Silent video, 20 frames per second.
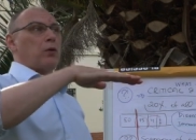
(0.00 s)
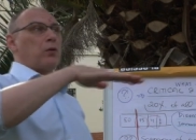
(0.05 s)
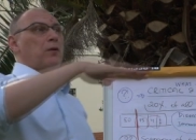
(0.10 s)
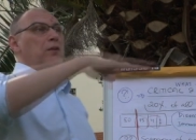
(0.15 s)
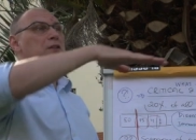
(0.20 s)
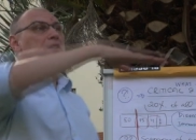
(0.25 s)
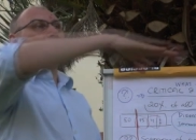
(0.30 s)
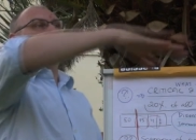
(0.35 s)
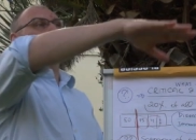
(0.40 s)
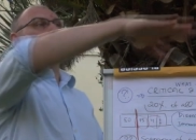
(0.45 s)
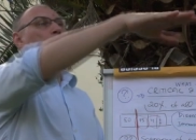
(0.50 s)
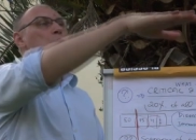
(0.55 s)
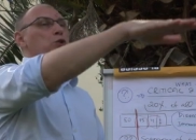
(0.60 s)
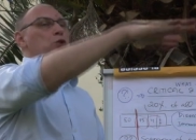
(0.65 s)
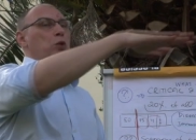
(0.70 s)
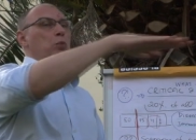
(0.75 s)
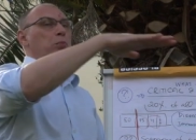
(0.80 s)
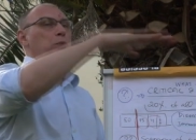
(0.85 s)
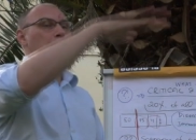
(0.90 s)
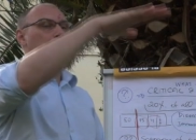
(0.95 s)
of its
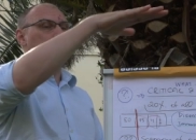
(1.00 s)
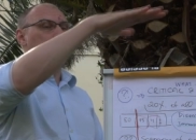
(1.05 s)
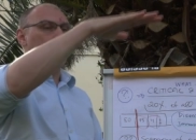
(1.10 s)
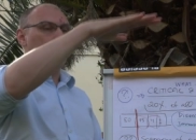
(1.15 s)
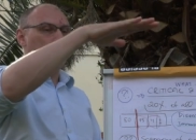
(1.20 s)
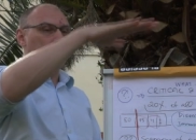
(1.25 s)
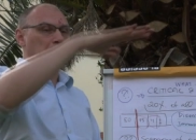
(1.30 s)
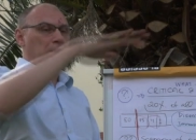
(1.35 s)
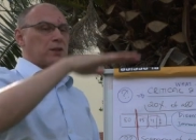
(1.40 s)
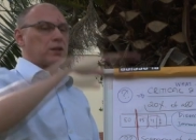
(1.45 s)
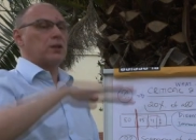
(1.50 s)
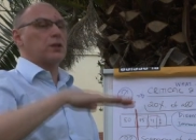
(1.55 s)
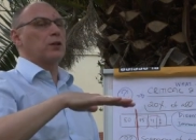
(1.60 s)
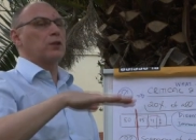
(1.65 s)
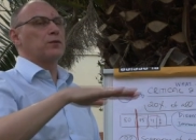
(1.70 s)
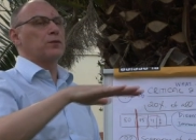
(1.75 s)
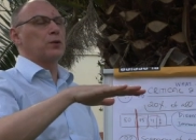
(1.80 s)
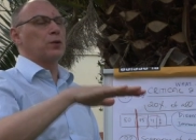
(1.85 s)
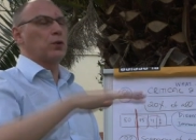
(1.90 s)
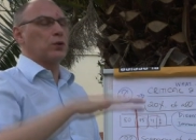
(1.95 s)
future performance and
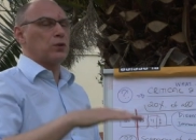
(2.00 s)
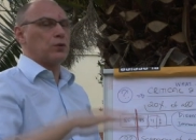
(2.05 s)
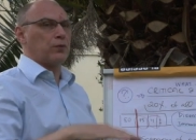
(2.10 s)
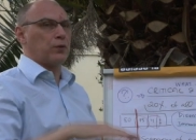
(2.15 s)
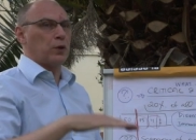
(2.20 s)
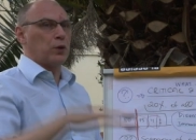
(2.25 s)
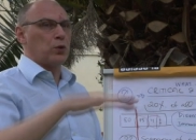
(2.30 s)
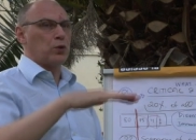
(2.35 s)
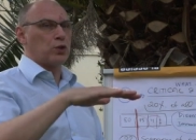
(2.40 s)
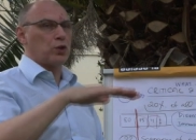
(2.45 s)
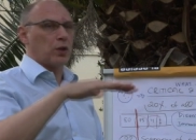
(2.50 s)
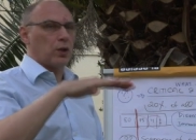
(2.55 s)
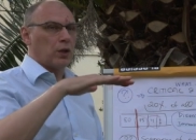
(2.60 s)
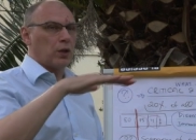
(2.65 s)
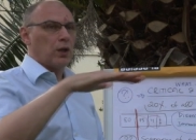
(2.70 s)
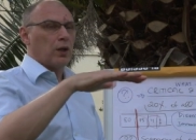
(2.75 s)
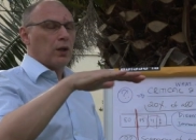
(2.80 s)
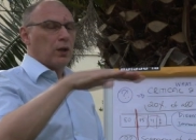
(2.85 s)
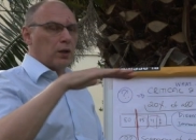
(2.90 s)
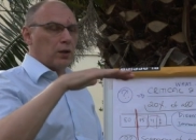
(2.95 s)
its future
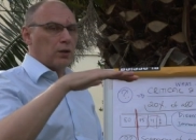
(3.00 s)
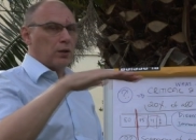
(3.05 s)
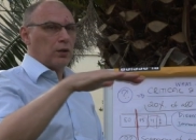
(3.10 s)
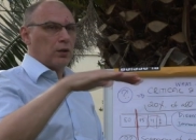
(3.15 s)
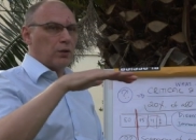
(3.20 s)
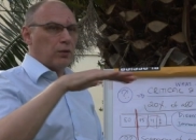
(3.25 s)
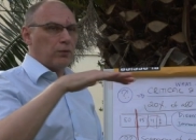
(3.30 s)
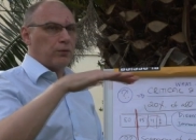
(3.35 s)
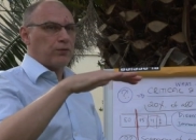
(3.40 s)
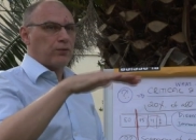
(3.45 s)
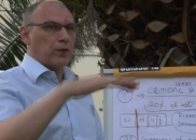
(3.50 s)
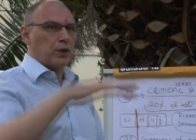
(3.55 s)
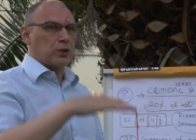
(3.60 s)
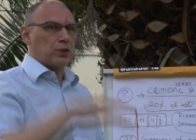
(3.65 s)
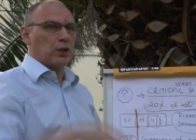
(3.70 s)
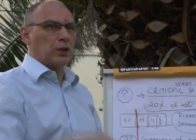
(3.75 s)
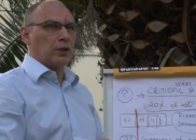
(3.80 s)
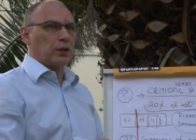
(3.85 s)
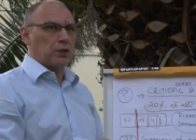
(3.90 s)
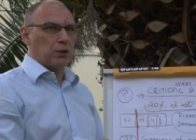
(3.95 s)
uh,
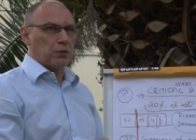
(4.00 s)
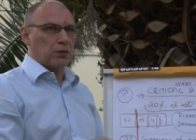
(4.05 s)
fragility